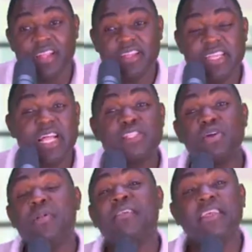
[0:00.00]
There are
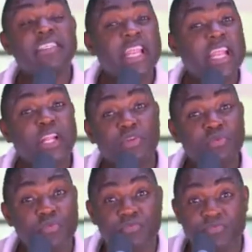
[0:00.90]
so many things that they can
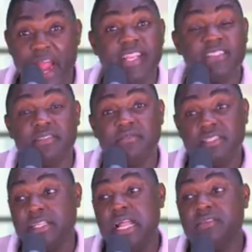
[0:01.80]
do right.
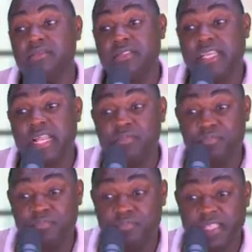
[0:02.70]
They can
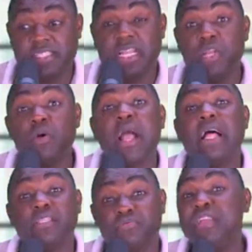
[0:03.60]
basically look
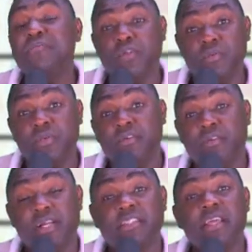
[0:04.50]
at, review, in
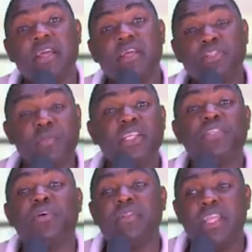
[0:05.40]
fact, to make
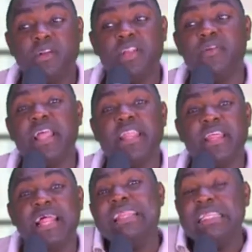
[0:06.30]
sure the ordinary
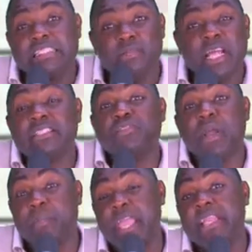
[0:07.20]
Ghanaian, at least the taxes we
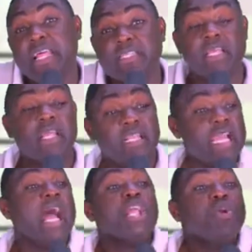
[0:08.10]
are paying that they
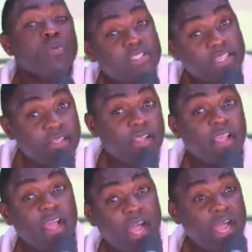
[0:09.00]
are using
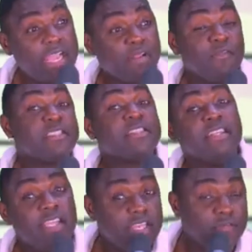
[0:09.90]
in
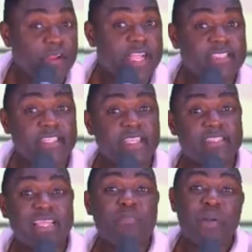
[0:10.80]
investing in the free
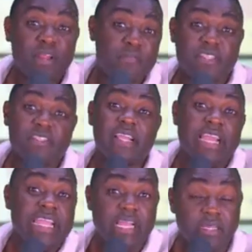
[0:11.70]
SHS, can benefit the
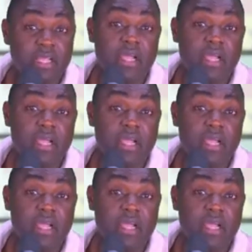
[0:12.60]
Ghanaian